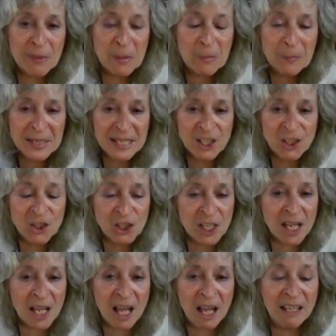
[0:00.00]
to the beach
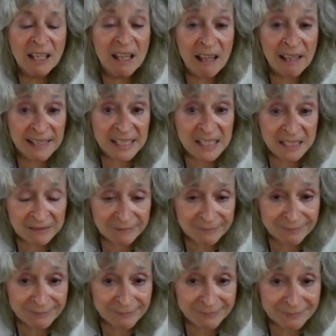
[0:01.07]
a kite,
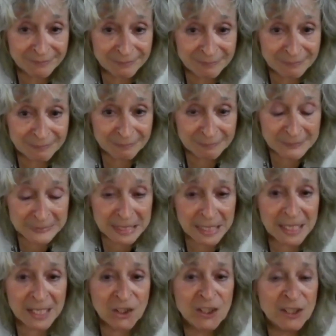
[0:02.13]

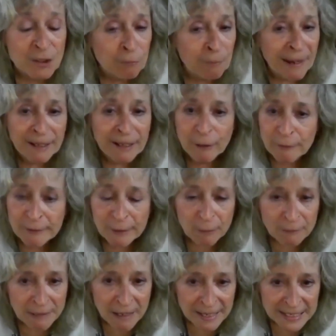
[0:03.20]
just a regular
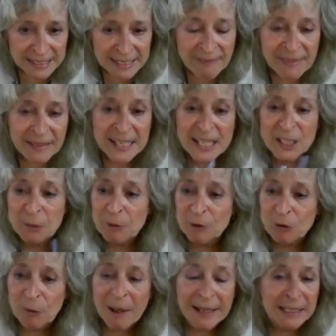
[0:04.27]
little kite. And the kids were
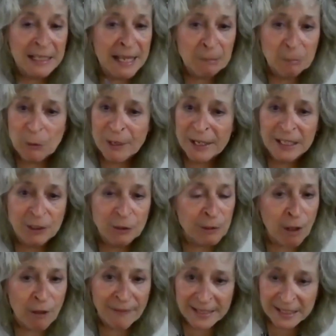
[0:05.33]
trying kiteboarding and
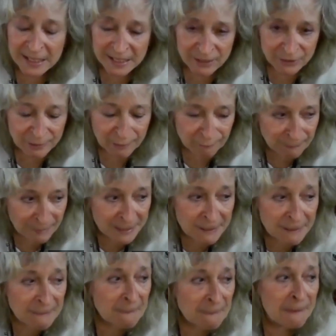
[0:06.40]
doing all that kind of stuff. But
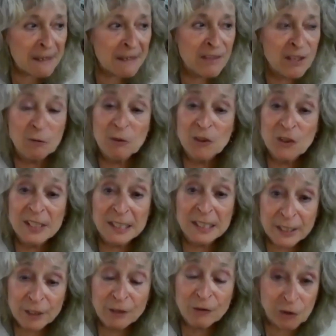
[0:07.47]
this was just a
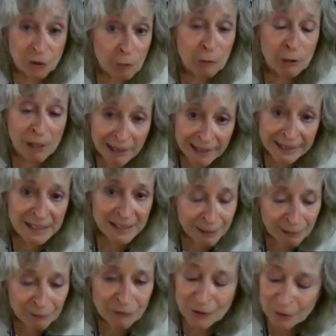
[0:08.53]
little Joe kite,
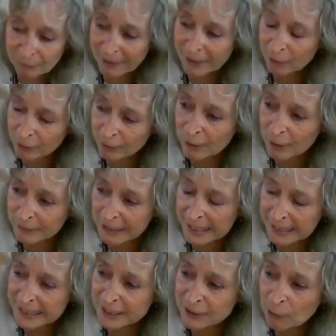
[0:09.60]
just a regular little
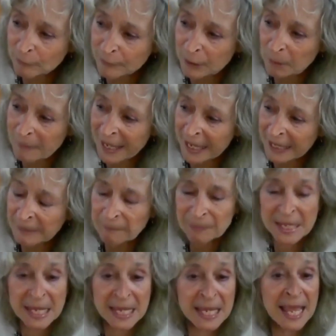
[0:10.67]
kite in its own little bag.
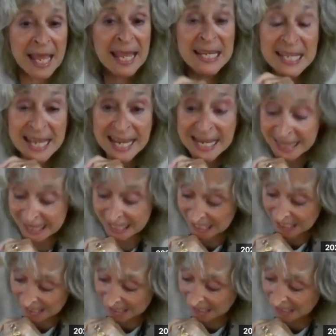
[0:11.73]
And
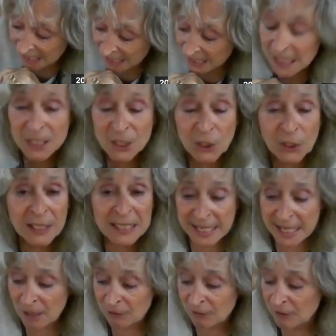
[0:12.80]
Nathan took it
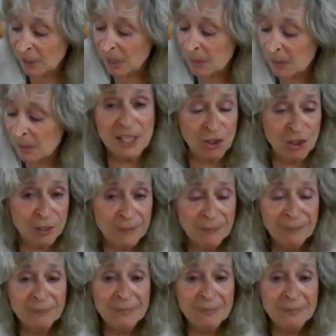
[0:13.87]
down to the beach.